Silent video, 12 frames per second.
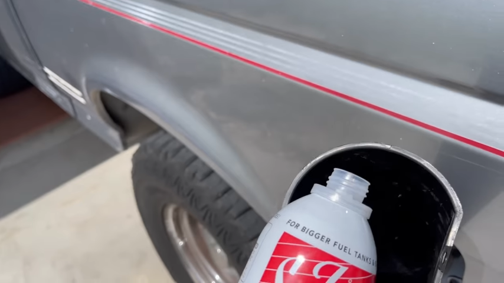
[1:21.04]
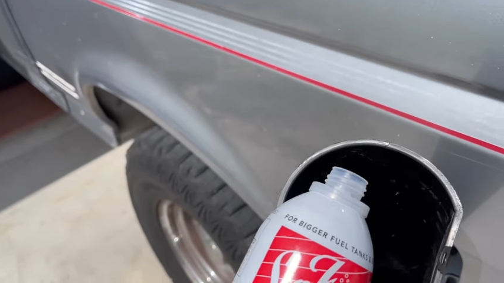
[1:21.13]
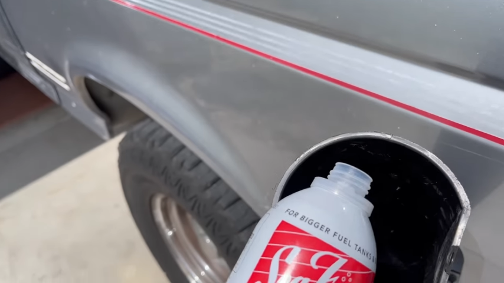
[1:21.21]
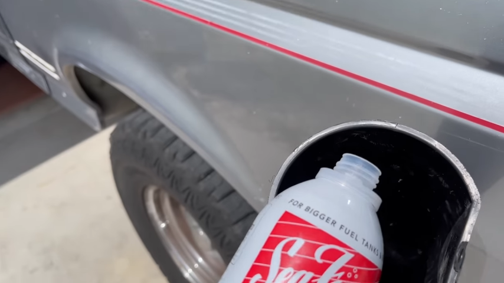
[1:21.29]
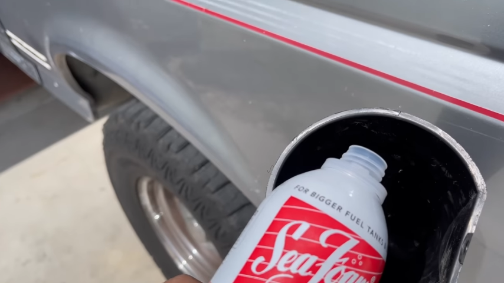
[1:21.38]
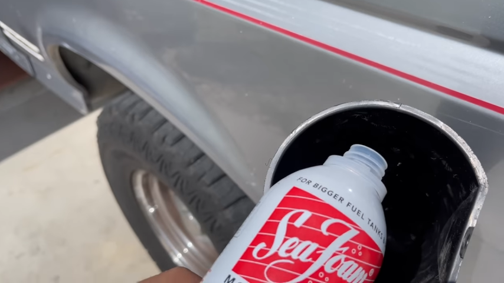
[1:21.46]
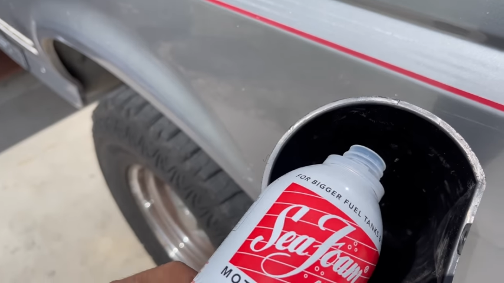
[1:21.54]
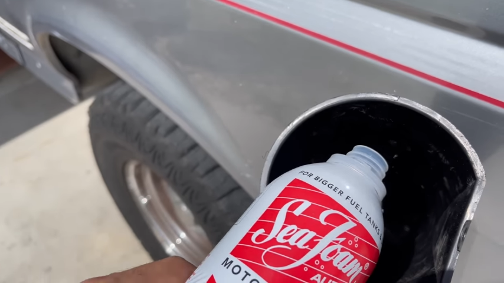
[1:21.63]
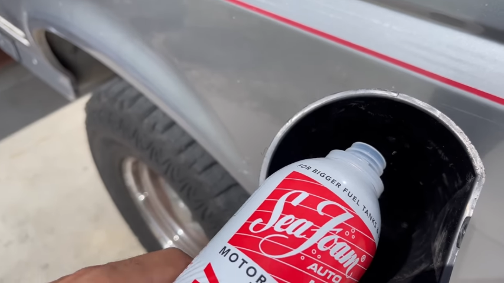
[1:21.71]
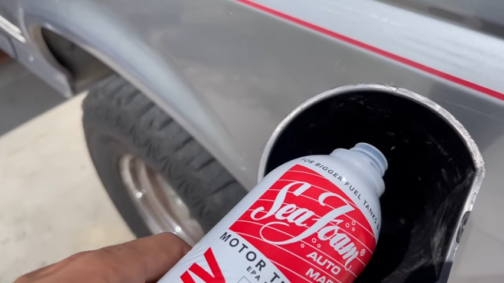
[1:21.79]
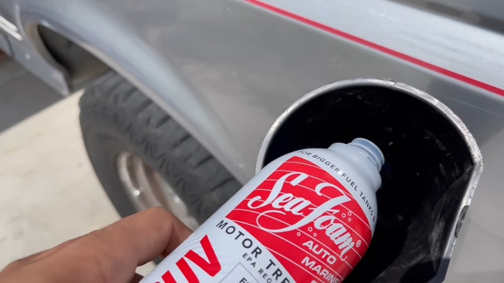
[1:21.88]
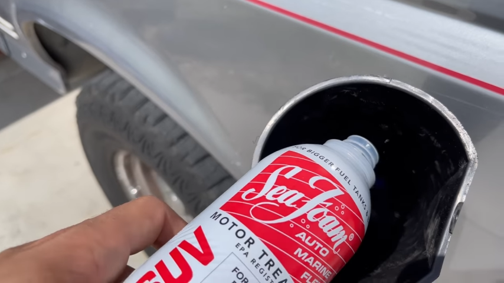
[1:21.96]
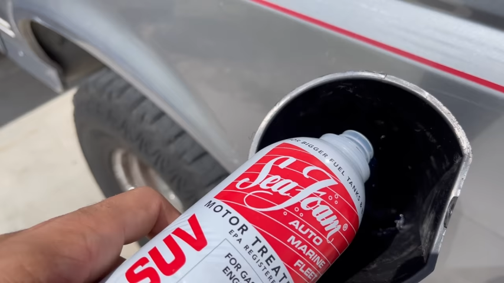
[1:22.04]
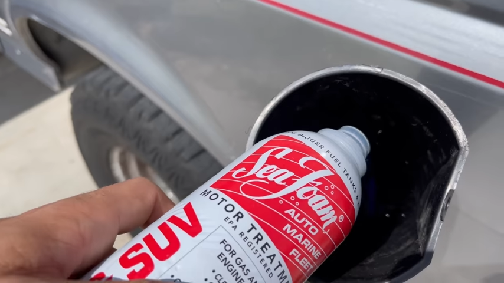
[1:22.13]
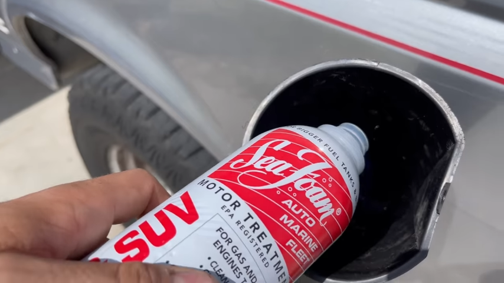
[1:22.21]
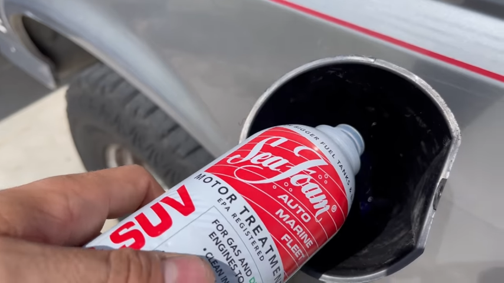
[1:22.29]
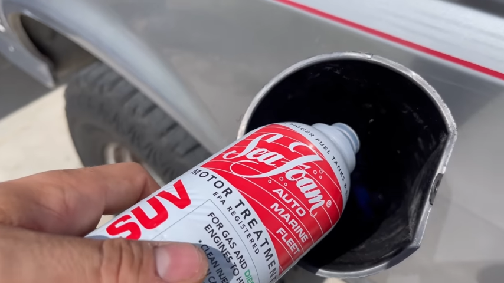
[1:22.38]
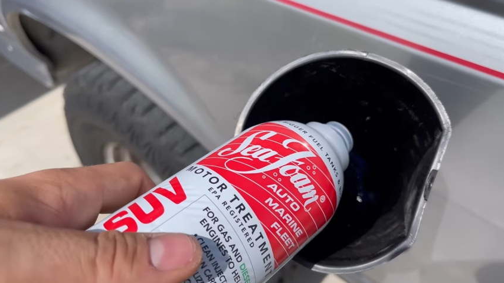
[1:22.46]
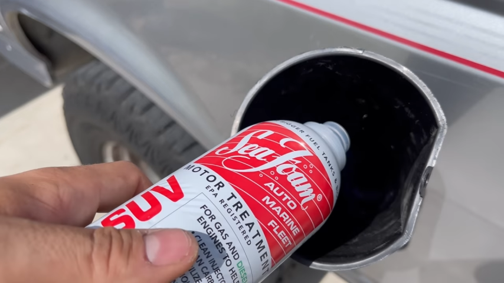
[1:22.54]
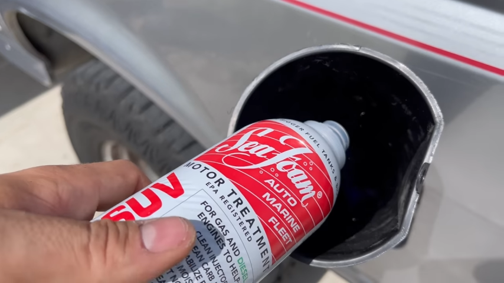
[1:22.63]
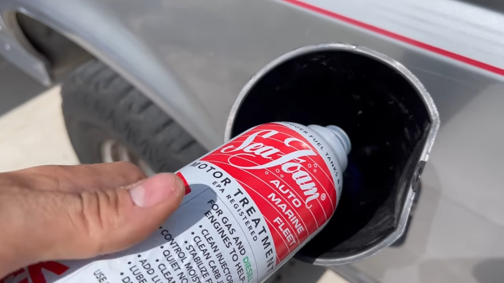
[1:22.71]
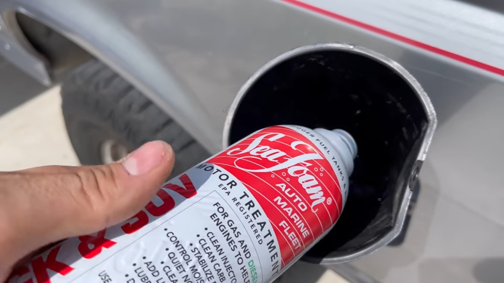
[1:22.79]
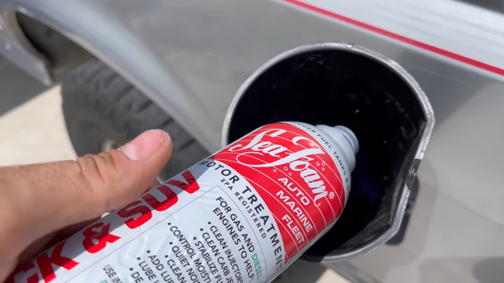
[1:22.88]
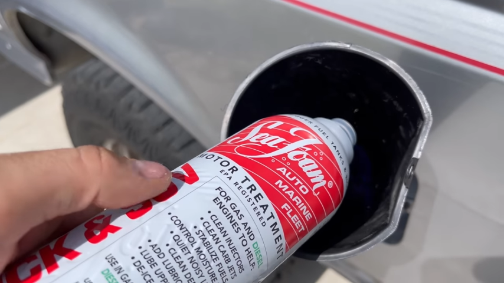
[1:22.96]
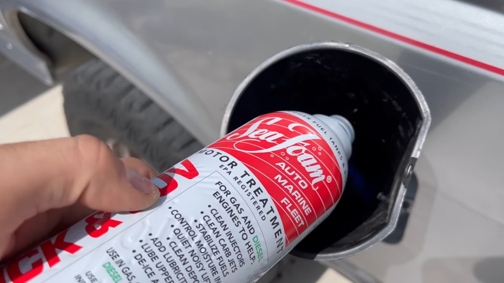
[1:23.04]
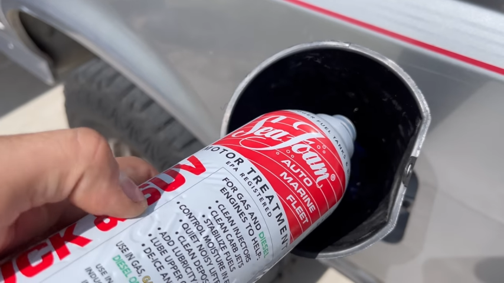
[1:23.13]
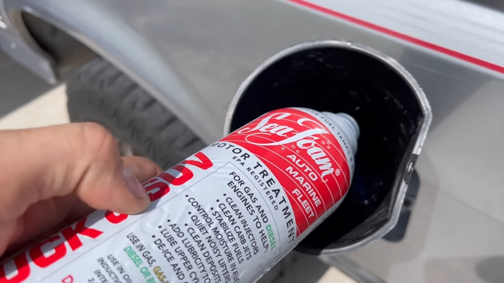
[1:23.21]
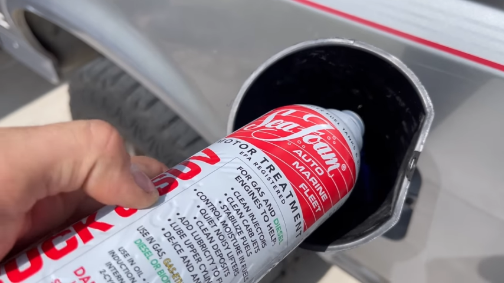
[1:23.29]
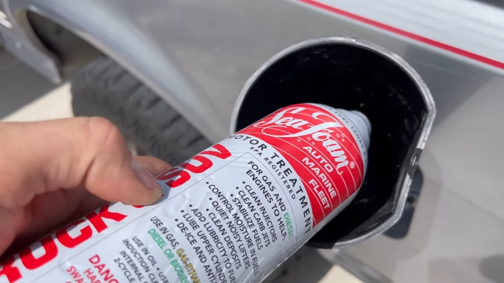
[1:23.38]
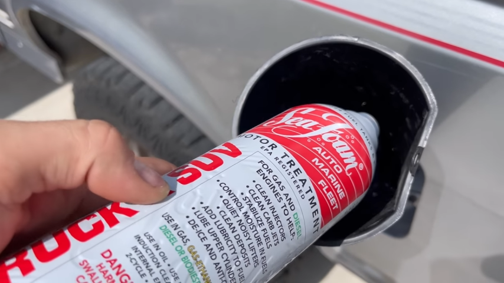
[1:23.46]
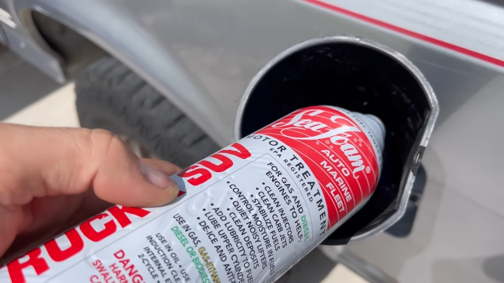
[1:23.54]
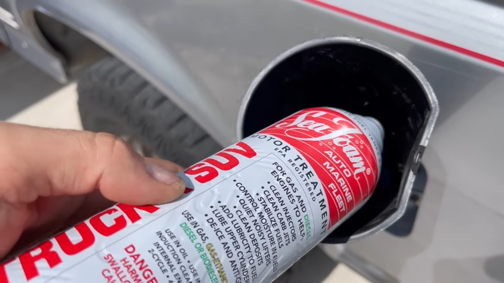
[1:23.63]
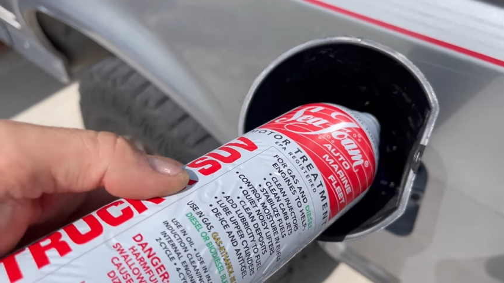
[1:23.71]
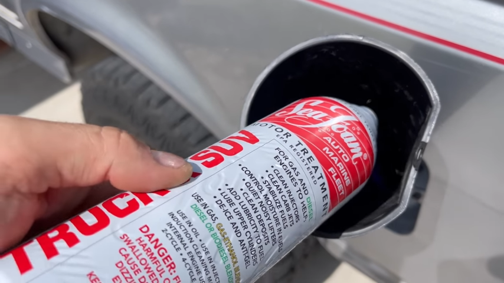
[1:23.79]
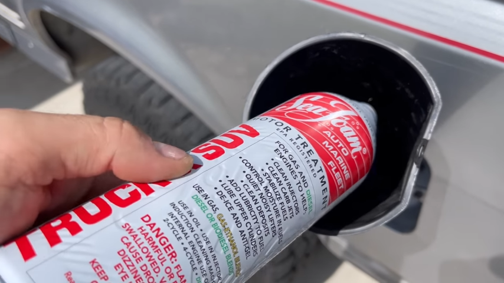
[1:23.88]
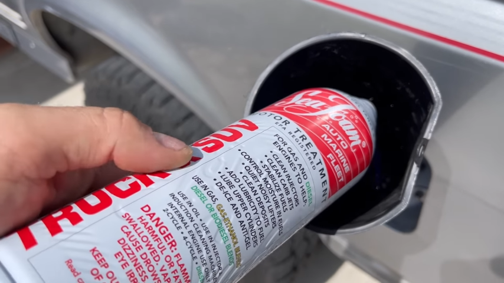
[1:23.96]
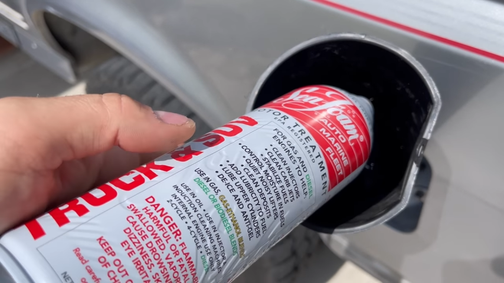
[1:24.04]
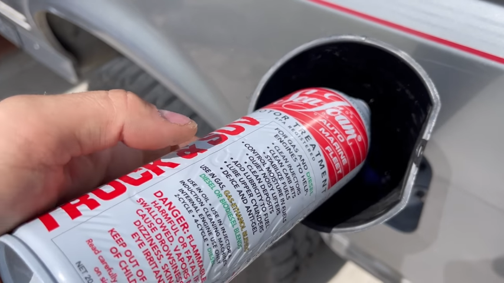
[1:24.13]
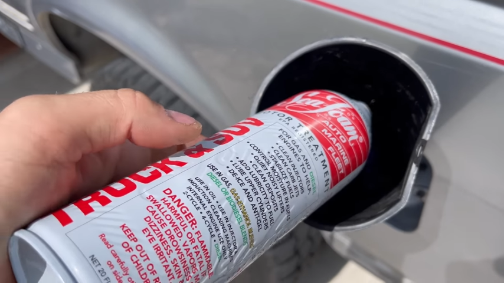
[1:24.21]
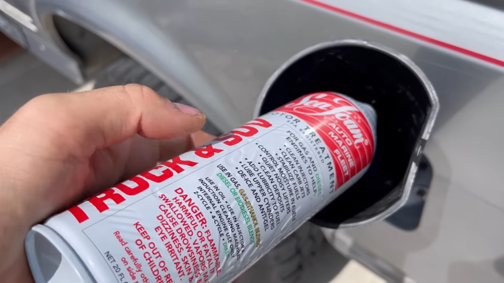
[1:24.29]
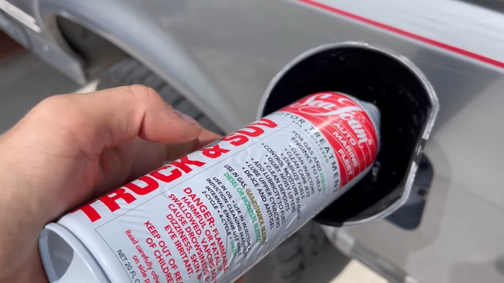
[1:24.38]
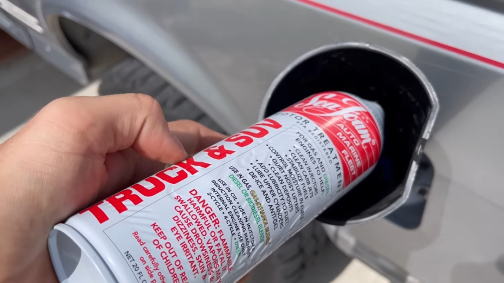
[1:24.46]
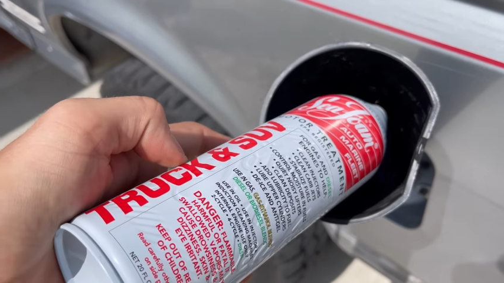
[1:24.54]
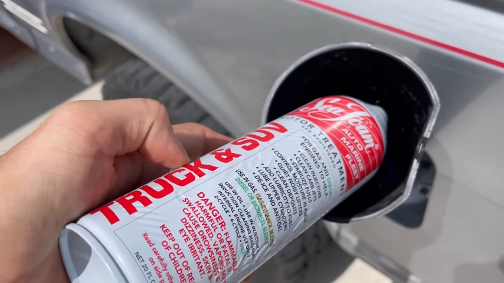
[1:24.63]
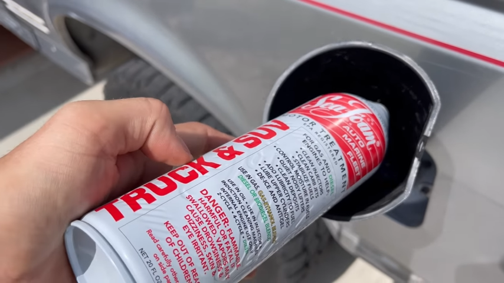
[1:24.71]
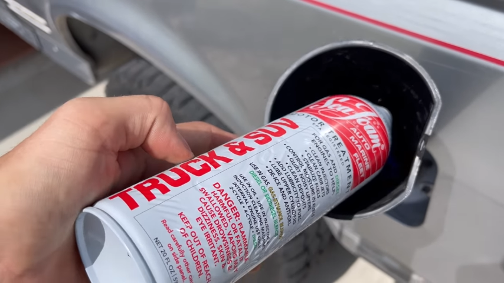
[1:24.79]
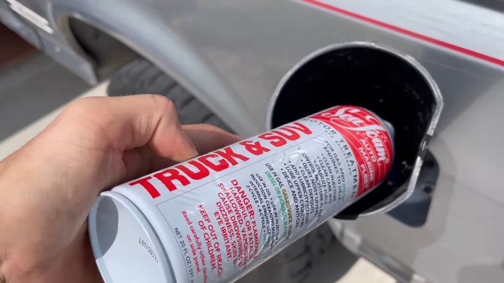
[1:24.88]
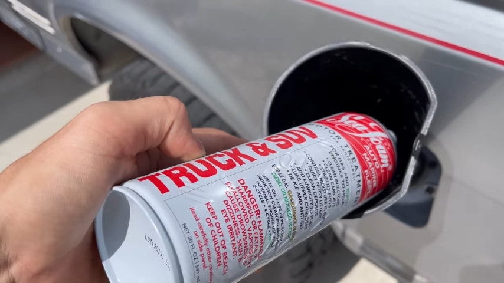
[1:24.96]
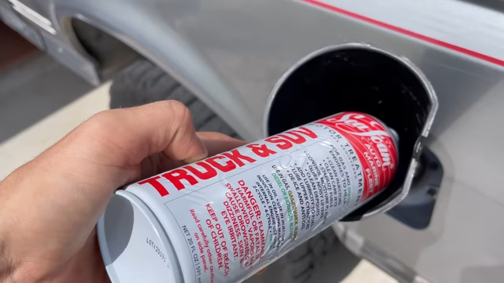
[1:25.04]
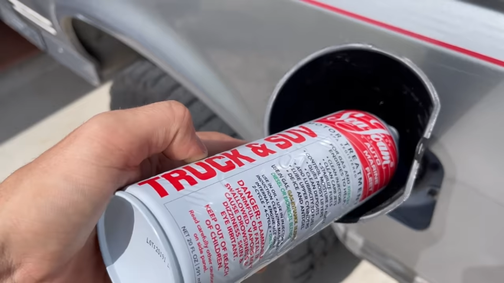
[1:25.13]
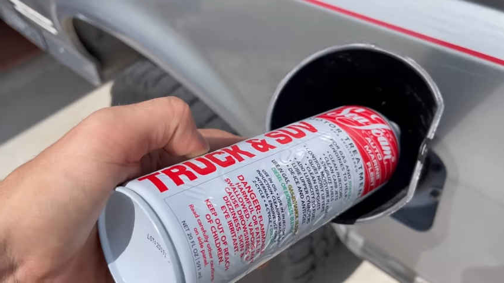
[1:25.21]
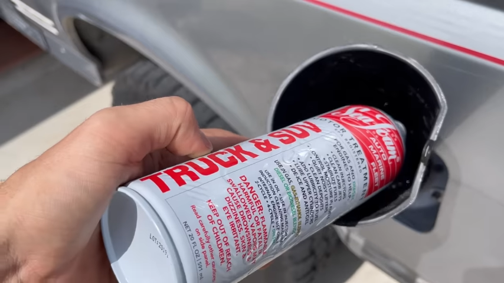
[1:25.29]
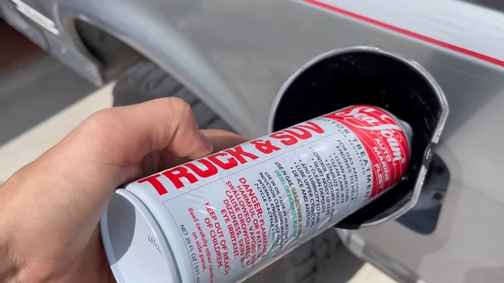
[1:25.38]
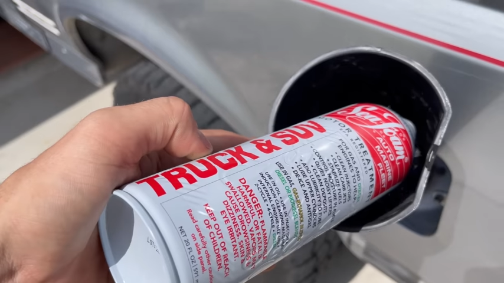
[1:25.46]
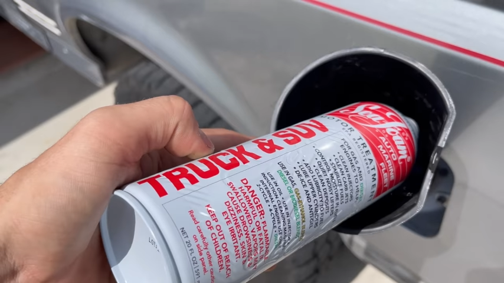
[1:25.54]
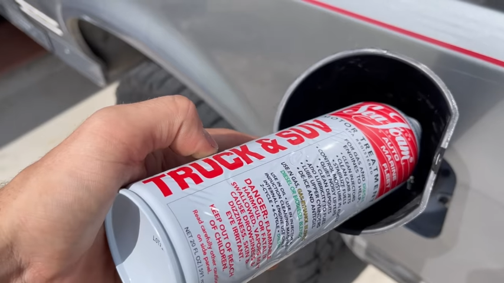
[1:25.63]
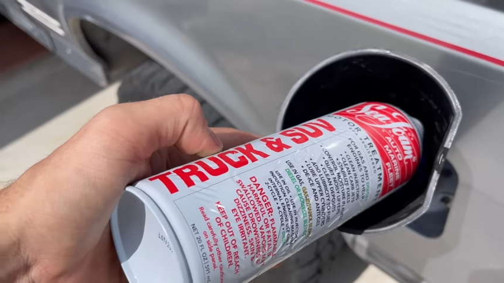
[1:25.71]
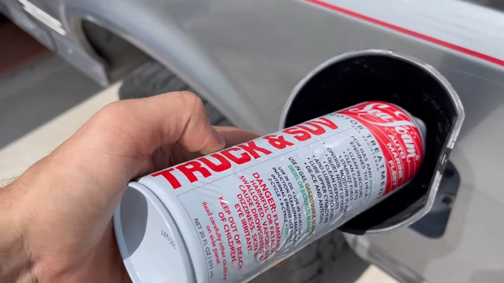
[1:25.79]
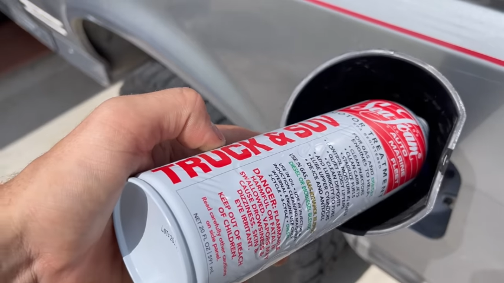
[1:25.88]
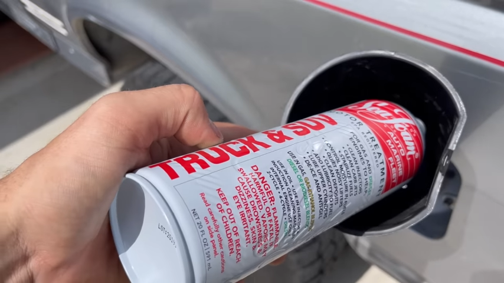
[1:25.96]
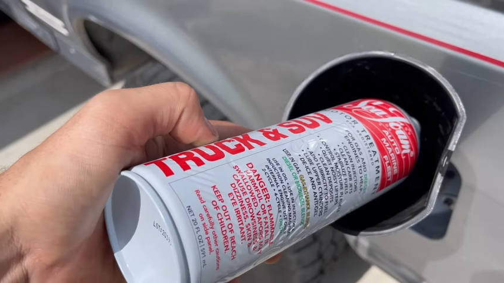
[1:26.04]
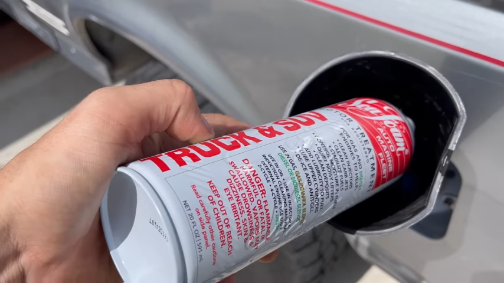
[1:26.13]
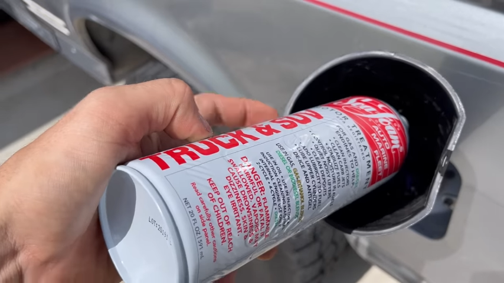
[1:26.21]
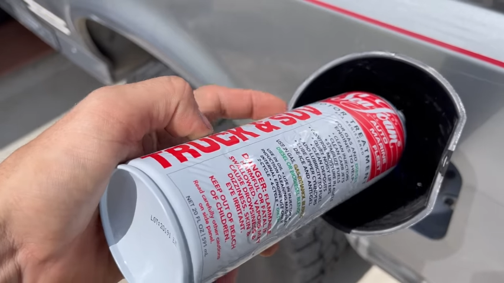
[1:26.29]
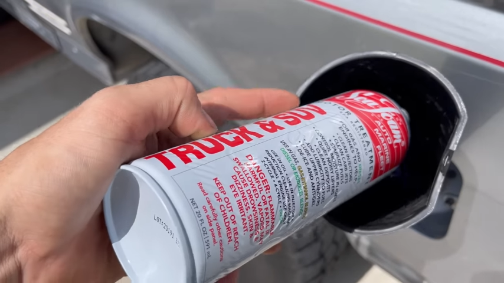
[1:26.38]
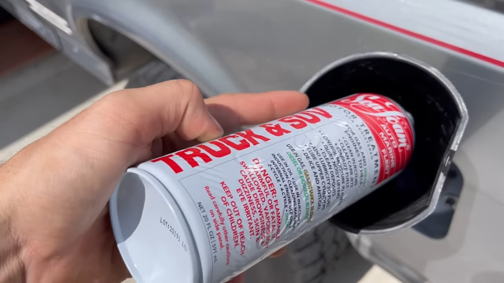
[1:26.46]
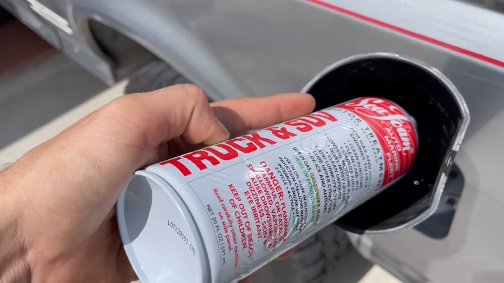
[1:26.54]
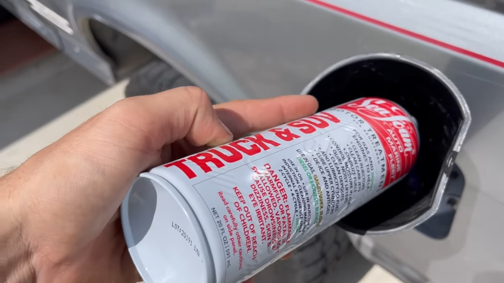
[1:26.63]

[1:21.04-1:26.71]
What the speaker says: Nobody's mouth can be seen.